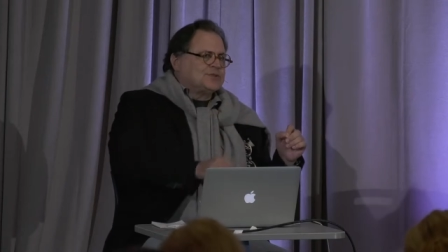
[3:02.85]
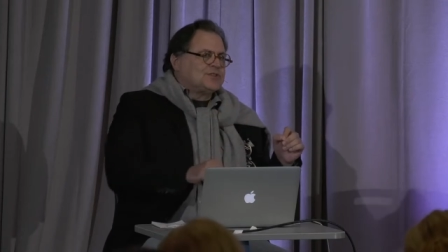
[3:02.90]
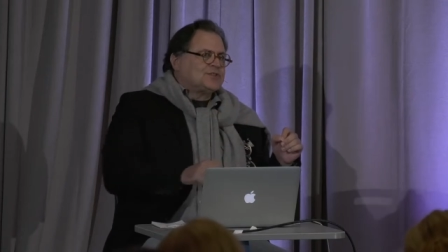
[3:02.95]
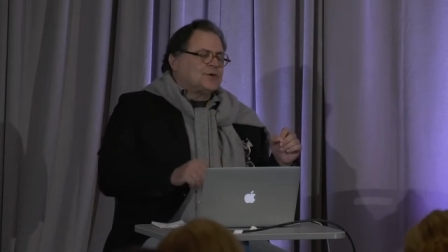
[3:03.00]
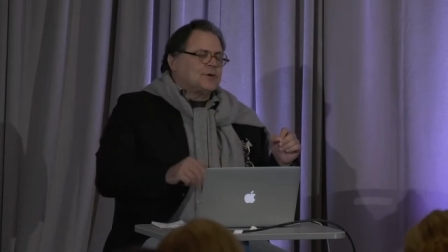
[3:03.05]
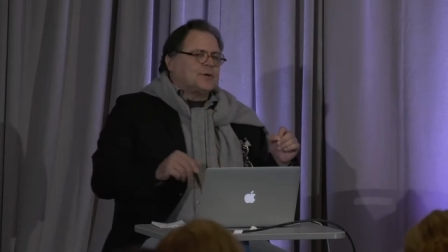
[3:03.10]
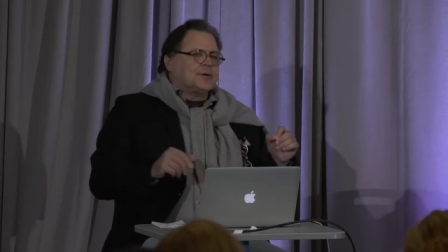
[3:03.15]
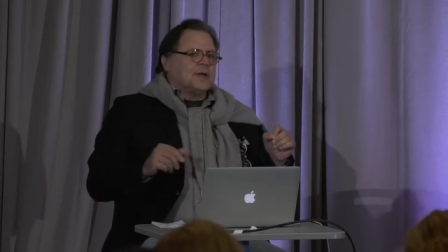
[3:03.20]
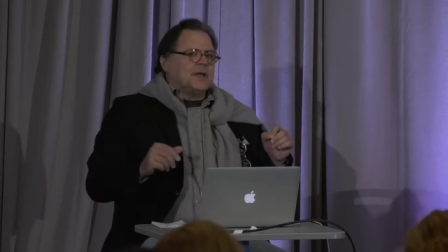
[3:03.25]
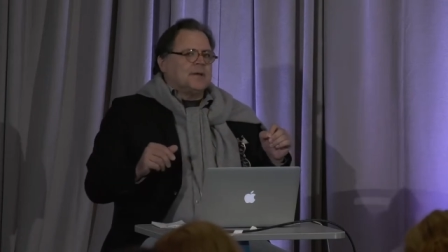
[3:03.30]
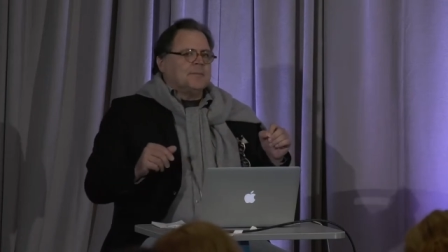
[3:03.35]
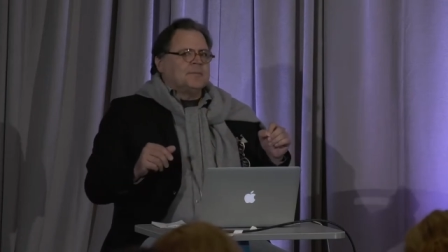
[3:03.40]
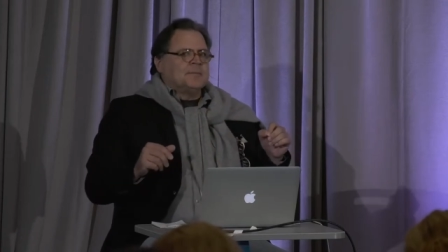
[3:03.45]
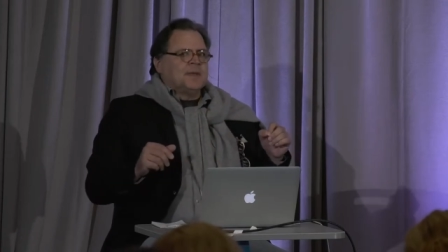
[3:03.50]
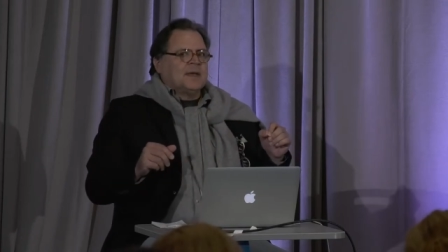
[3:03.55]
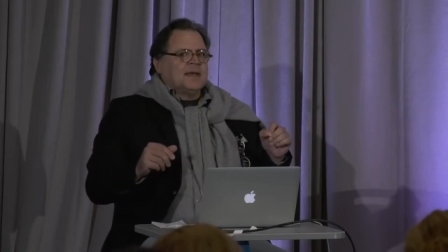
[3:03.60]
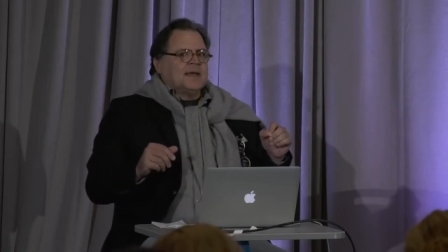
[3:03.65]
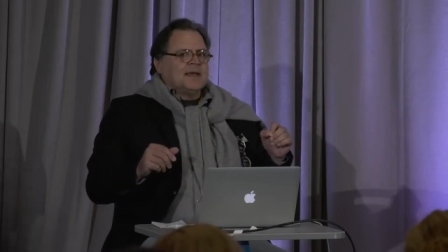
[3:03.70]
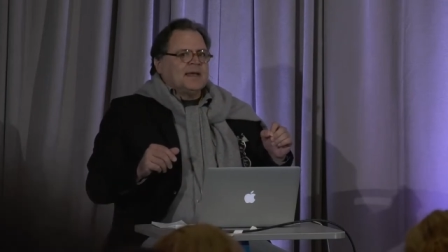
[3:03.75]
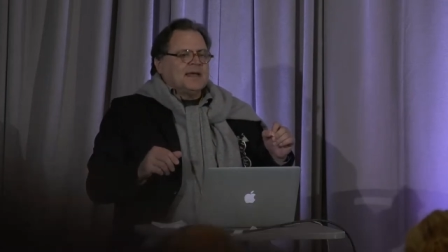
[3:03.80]
story?
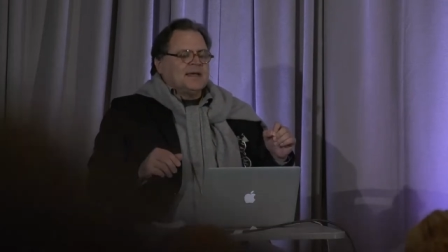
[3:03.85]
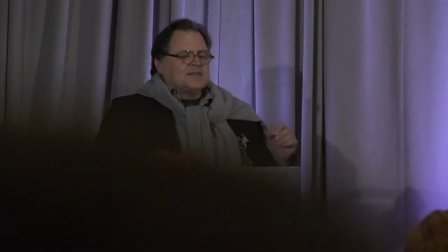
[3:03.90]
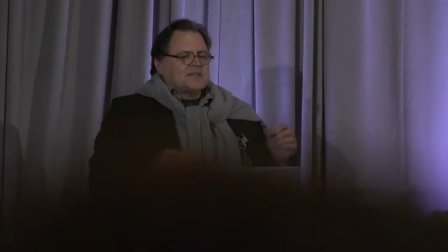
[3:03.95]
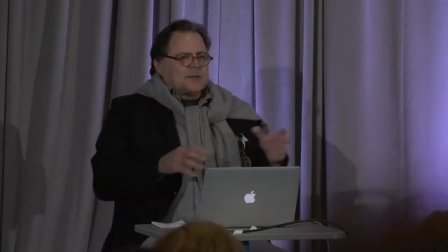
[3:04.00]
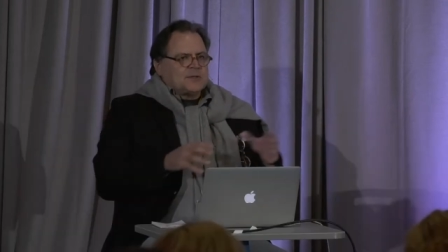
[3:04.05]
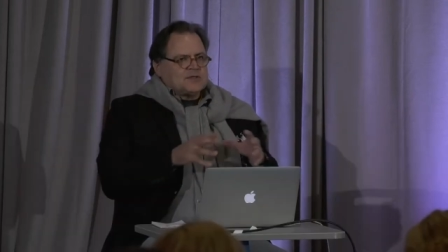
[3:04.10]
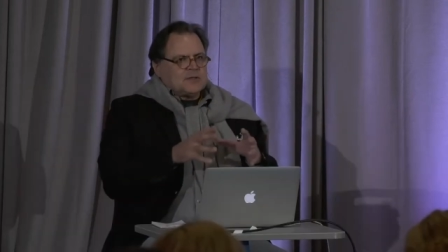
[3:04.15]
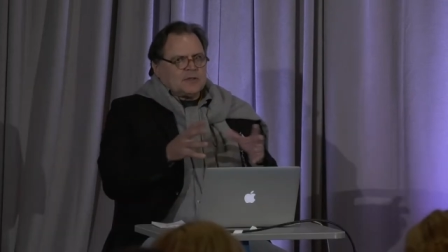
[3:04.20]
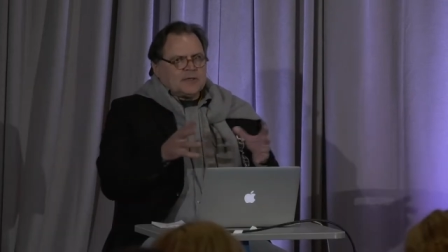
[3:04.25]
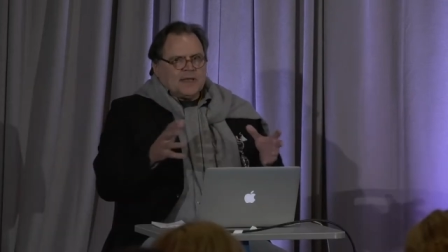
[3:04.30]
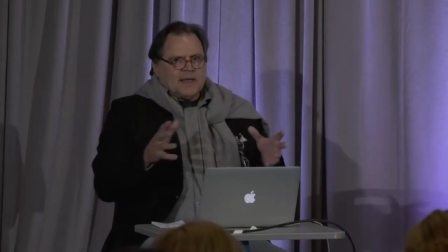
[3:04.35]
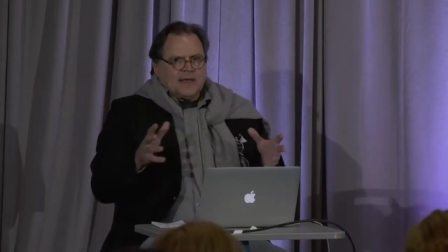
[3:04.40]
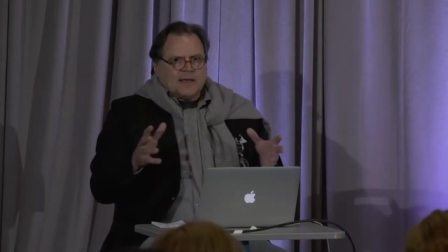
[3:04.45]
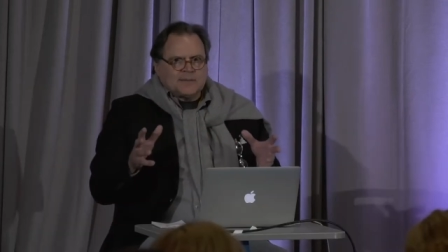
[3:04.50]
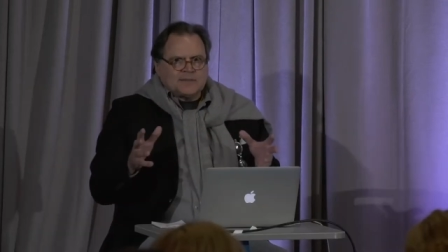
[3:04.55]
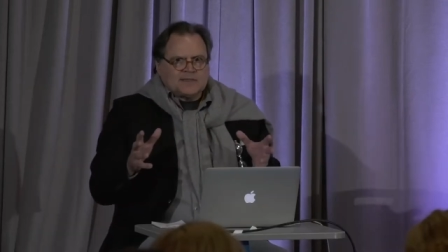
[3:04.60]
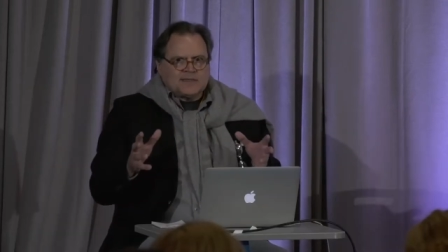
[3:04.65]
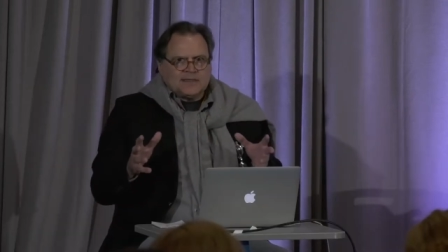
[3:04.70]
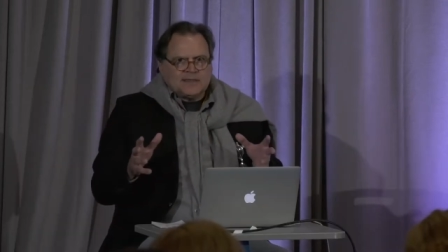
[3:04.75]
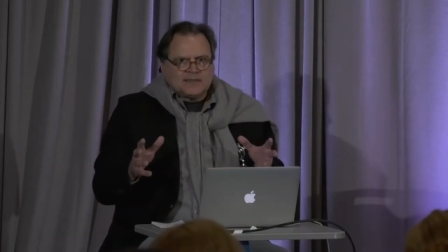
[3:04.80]
As I was looking at it,
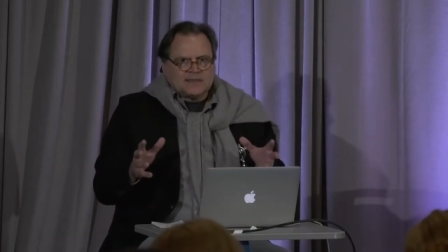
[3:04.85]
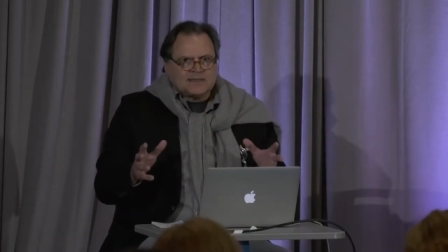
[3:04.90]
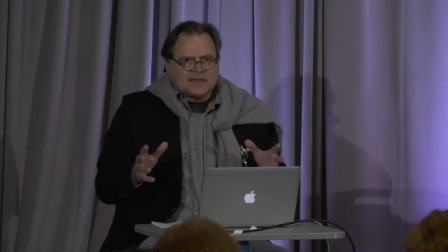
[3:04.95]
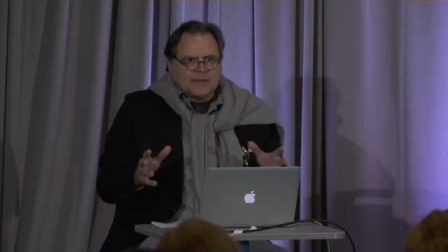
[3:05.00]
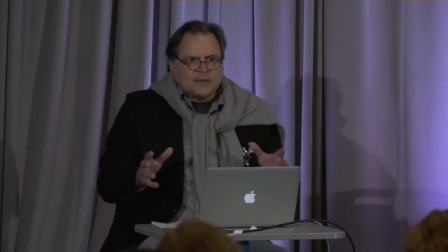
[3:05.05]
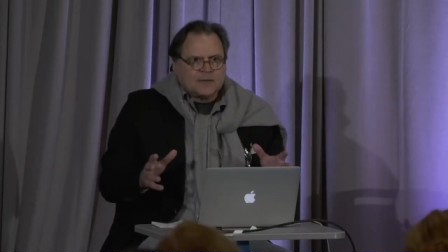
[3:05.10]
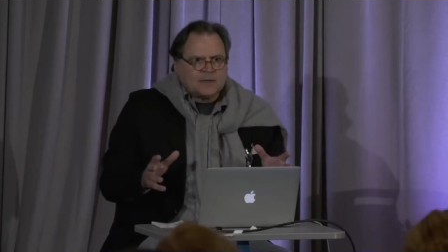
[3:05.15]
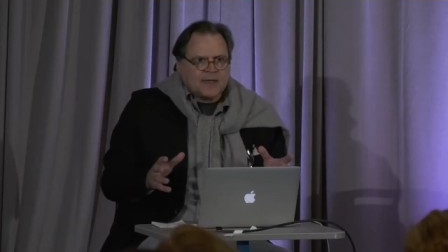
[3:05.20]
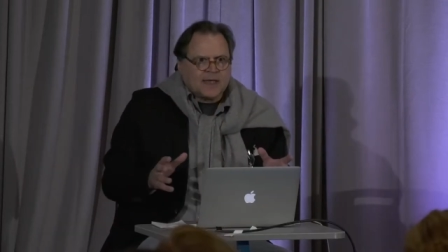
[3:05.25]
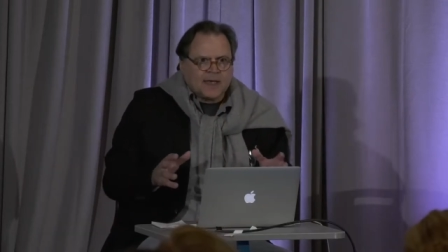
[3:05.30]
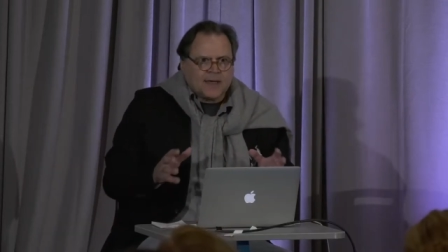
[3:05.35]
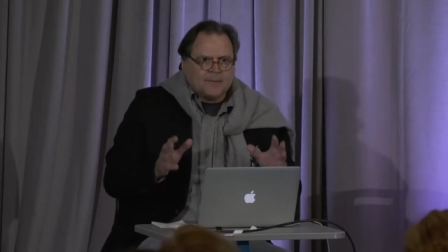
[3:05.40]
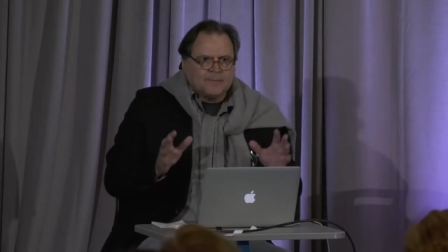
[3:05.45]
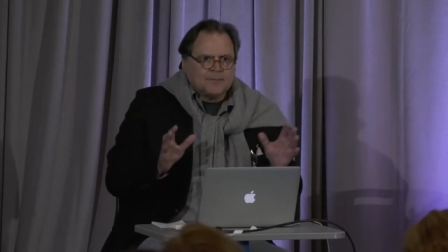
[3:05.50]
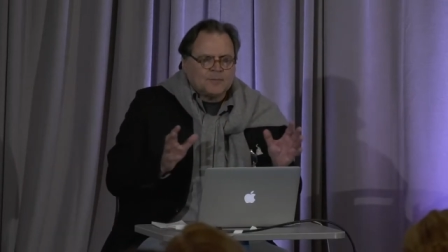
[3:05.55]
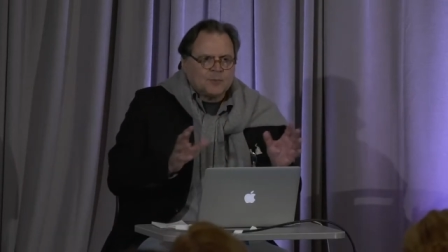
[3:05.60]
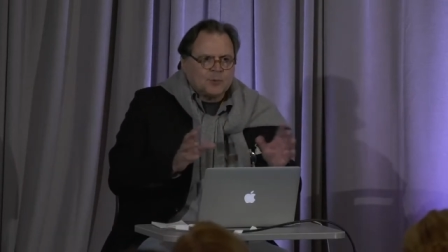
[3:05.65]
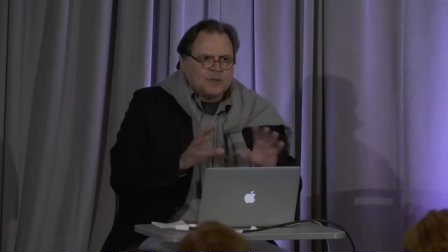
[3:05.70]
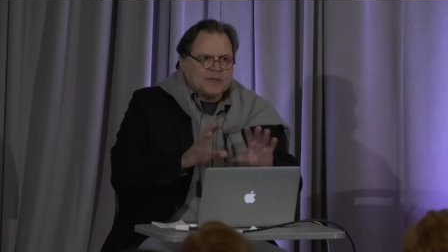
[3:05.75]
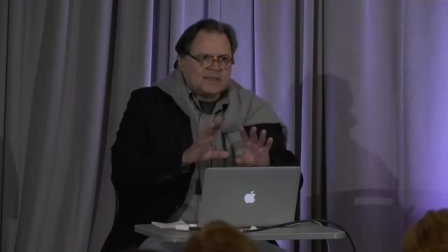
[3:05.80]
I'm sitting here saying, okay,
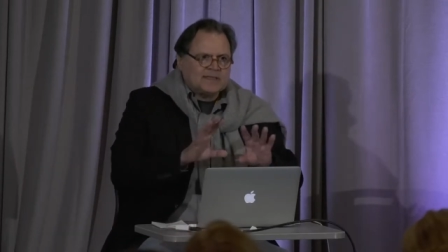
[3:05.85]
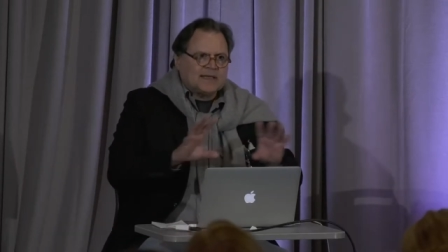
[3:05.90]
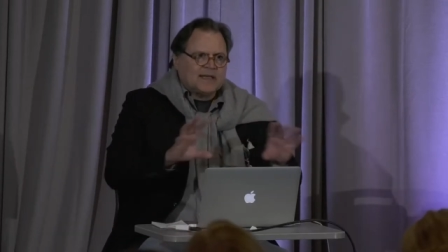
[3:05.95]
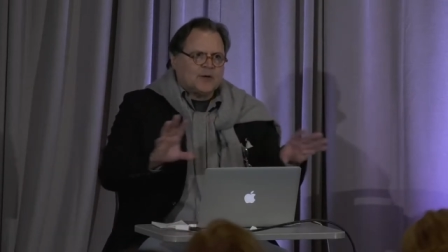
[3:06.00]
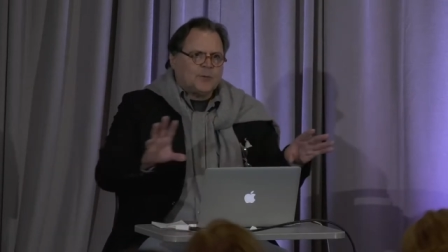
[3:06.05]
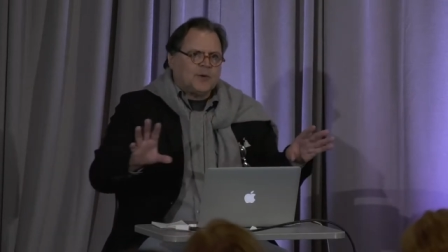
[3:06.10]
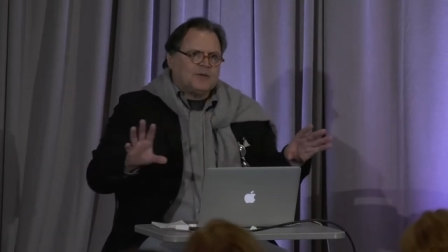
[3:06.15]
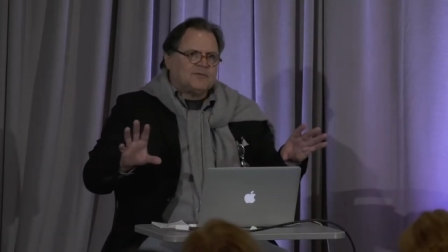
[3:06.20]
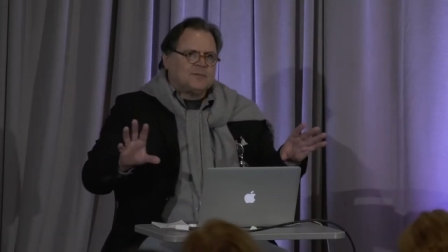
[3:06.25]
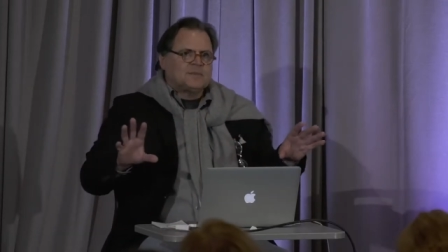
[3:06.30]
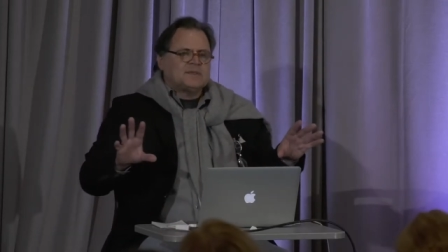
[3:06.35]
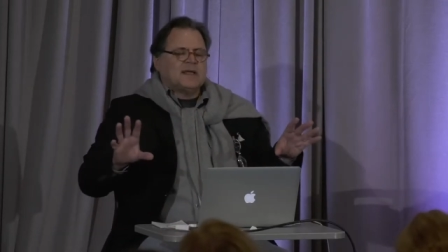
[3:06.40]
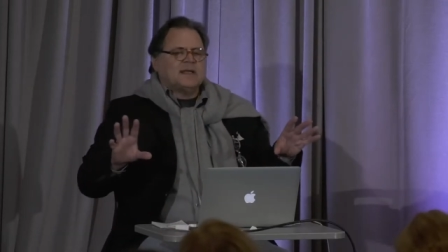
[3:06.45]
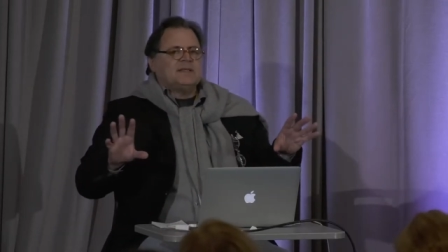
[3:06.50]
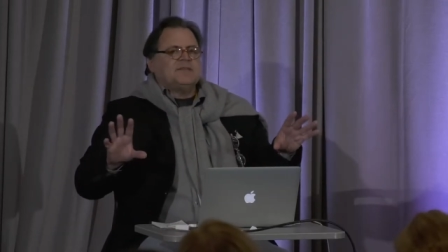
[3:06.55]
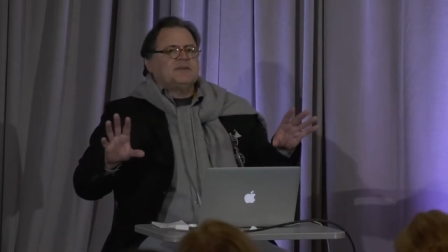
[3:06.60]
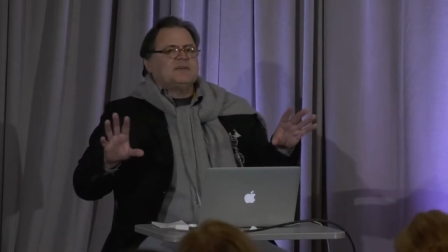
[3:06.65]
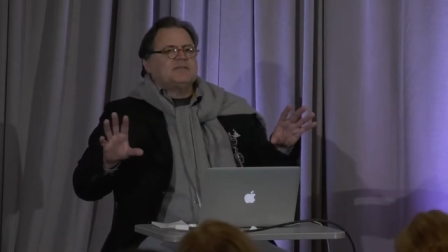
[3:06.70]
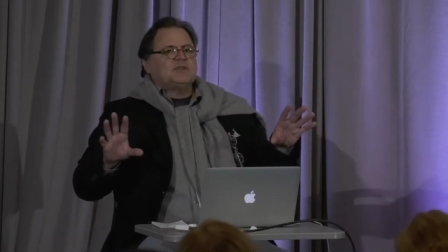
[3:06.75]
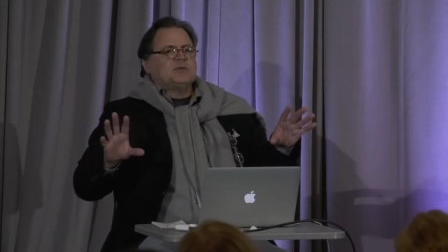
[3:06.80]
well, let's get away from
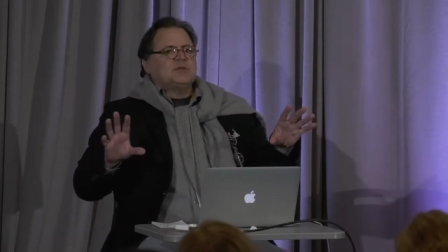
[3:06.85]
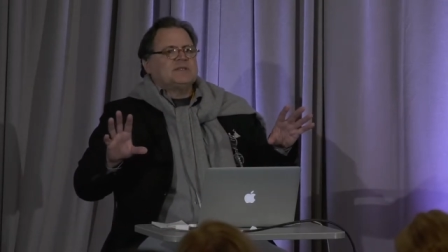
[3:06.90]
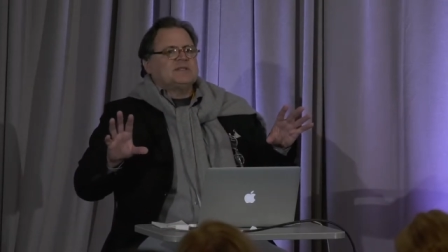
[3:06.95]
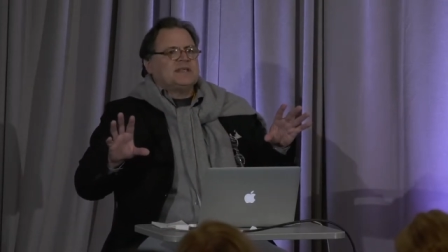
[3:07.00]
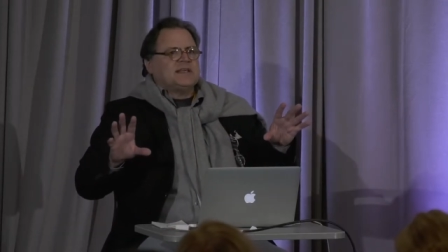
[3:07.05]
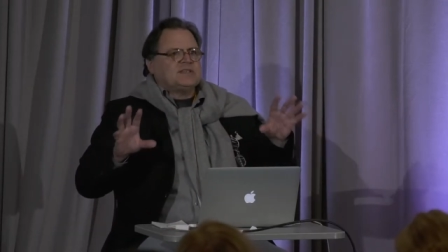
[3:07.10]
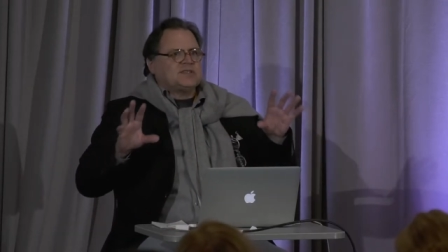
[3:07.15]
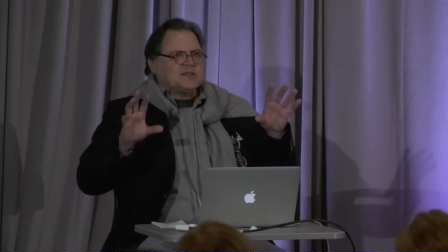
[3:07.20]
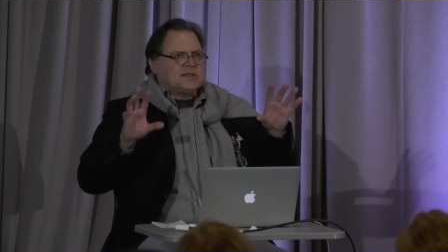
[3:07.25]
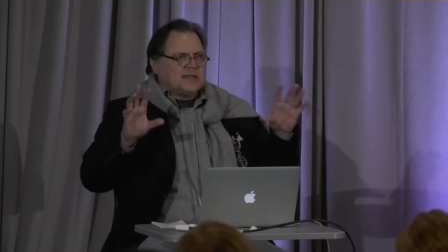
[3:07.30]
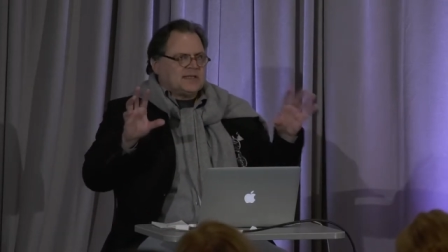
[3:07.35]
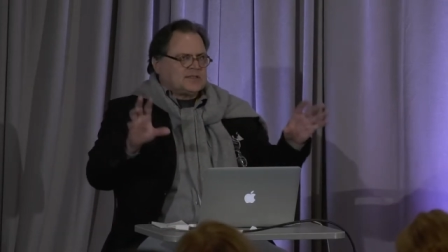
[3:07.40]
scientific visualization.